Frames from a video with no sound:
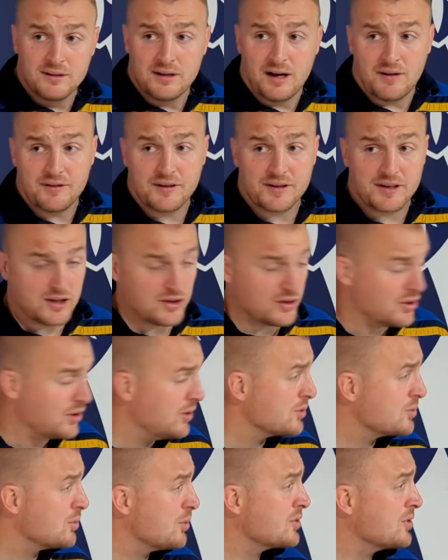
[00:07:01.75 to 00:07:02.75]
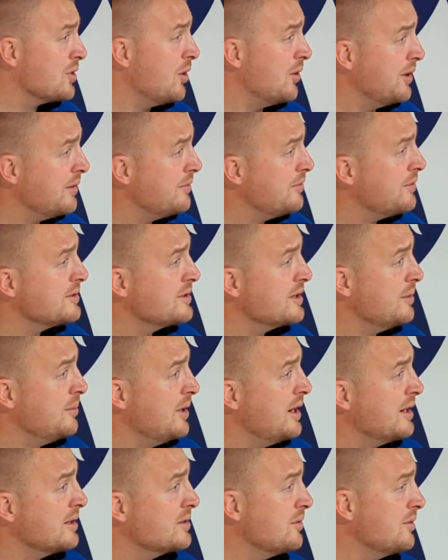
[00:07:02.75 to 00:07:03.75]
I think it shows what sort of difference it
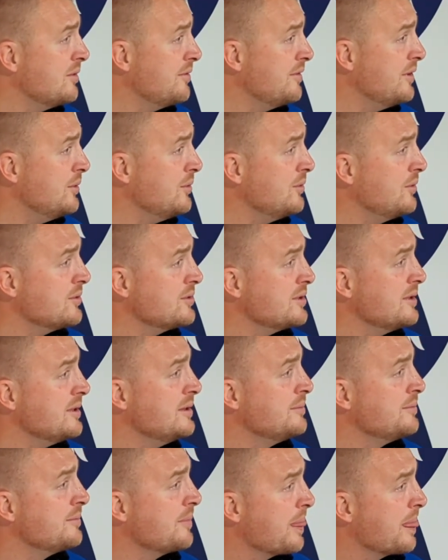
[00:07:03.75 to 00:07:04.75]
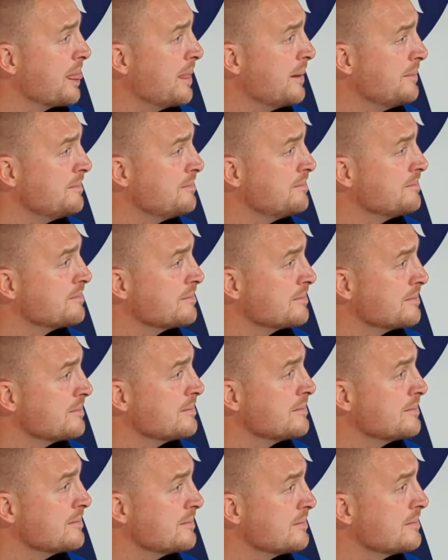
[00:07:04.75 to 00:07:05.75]
makes on the field, doesn't it? Yeah, I think that
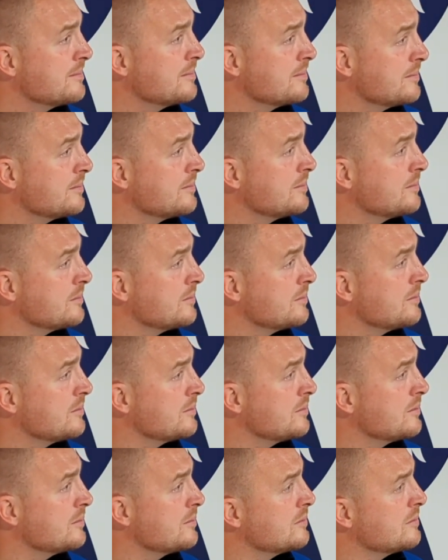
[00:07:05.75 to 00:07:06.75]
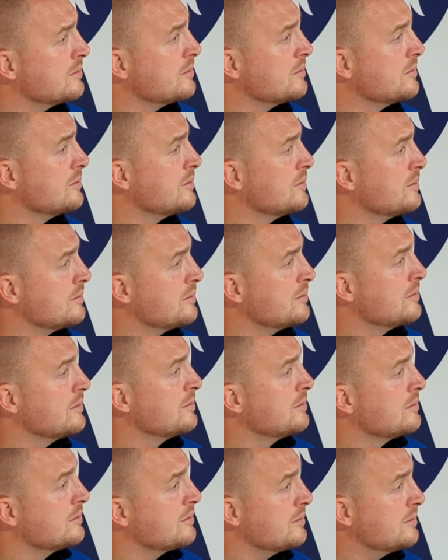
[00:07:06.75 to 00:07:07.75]
it's had two wins in three. It's
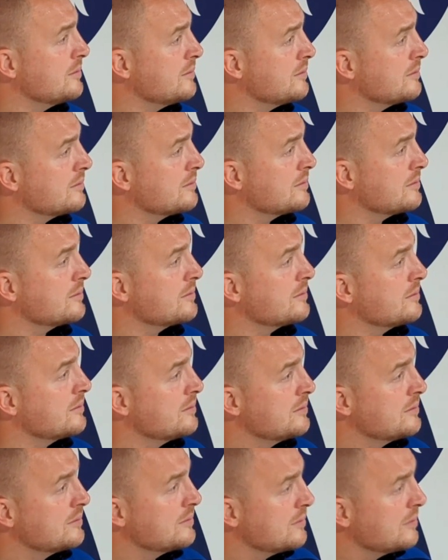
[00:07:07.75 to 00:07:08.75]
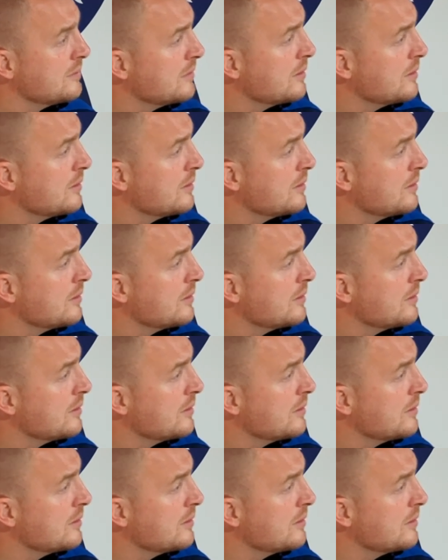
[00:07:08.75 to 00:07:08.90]
had poured a lot of confidence